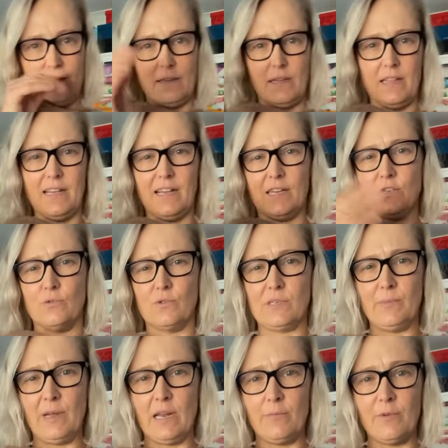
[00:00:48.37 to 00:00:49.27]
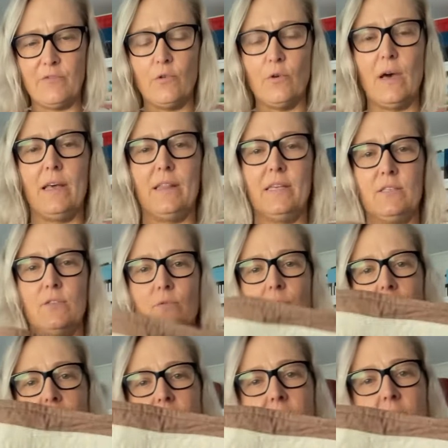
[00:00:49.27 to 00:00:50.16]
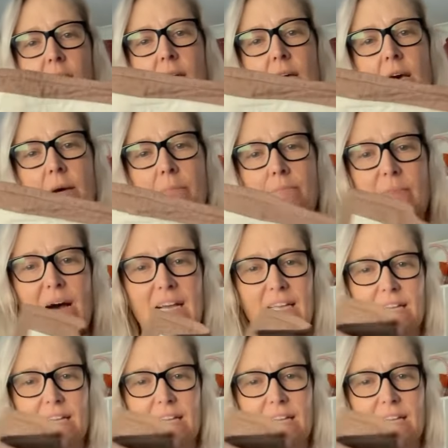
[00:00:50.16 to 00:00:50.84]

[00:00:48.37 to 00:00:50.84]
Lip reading: I think I talked about it before, how there's always bucket